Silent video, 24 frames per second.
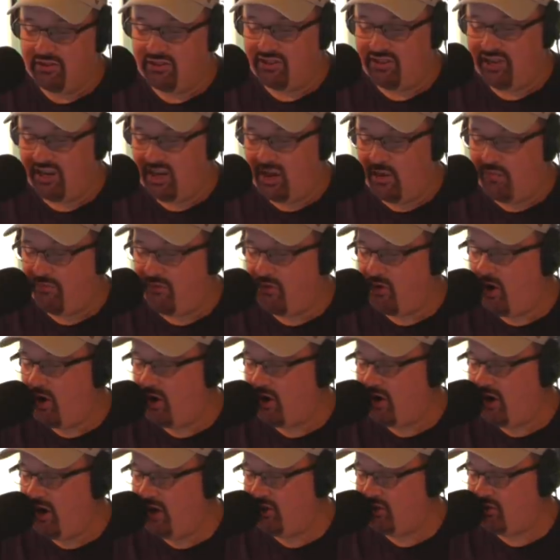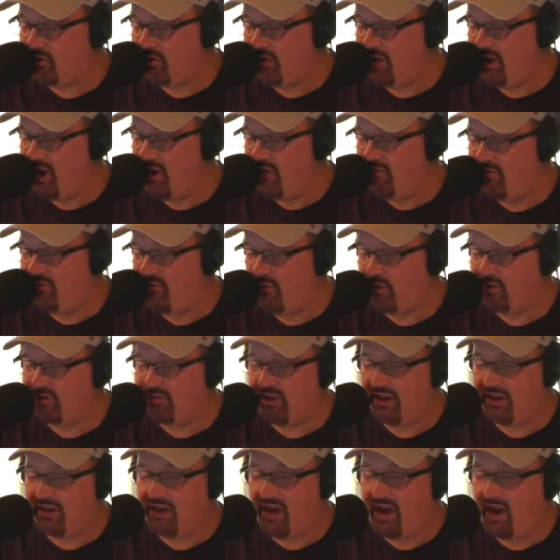stick up for our country, and force that